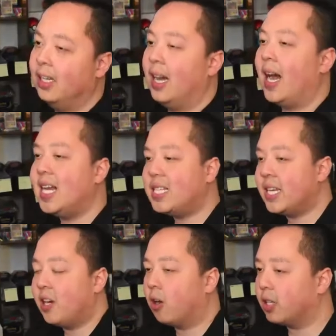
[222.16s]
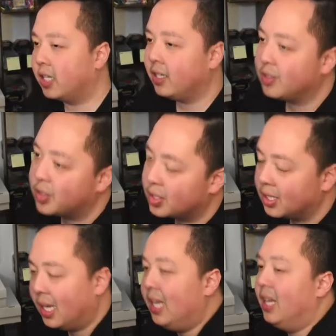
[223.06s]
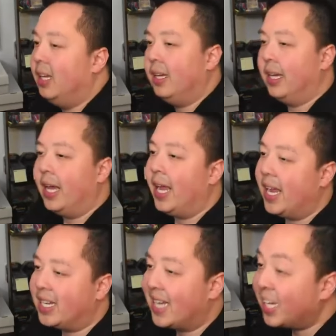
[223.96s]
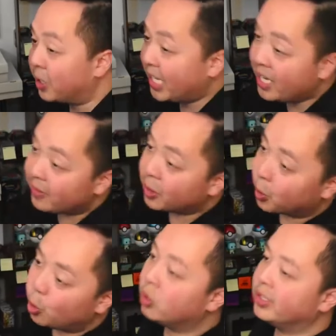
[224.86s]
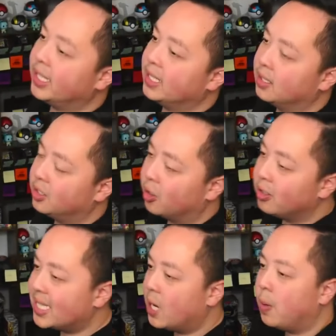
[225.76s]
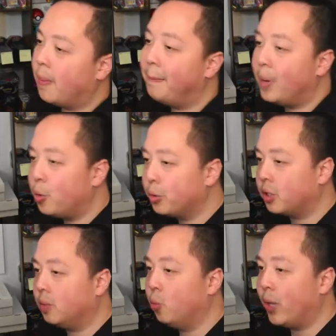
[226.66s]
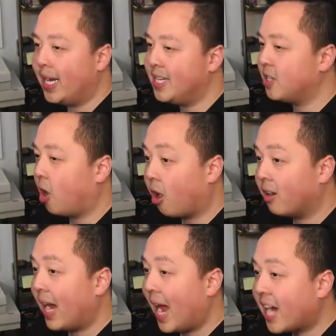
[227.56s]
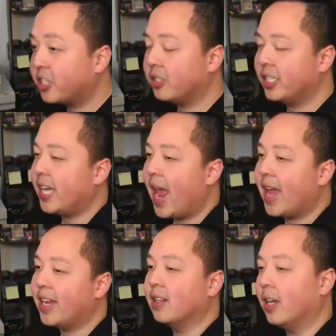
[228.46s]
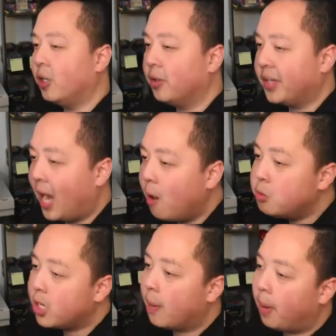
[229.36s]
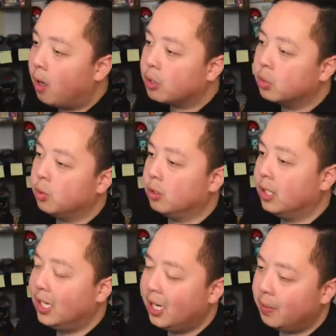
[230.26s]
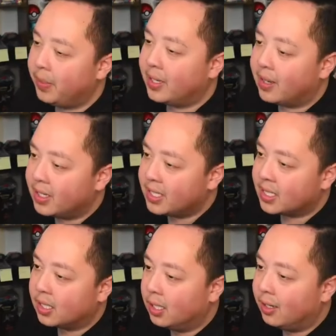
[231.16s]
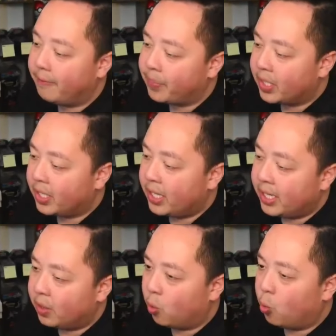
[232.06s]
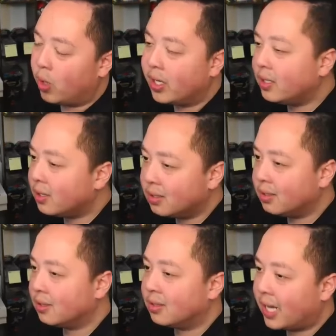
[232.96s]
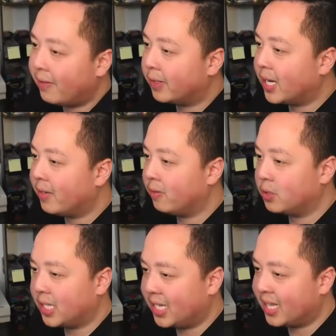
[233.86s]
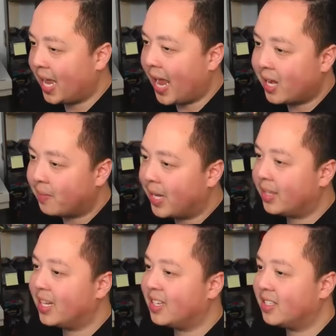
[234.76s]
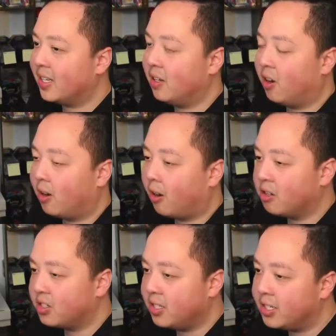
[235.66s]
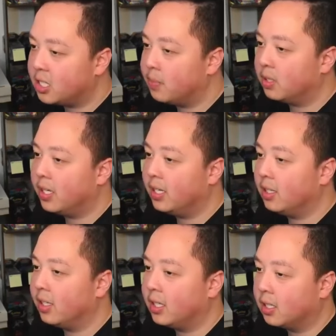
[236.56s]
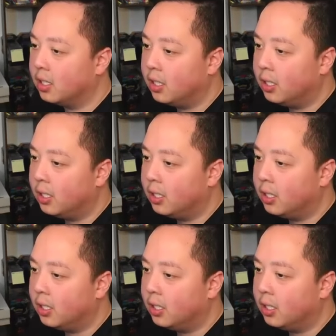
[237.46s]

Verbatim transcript: I say Arceus. And I even Googled it. Turns out both ways are actually canon. And you're like, how is that possible? Because in one, I forget if it was like in the anime, they said Arceus, but then like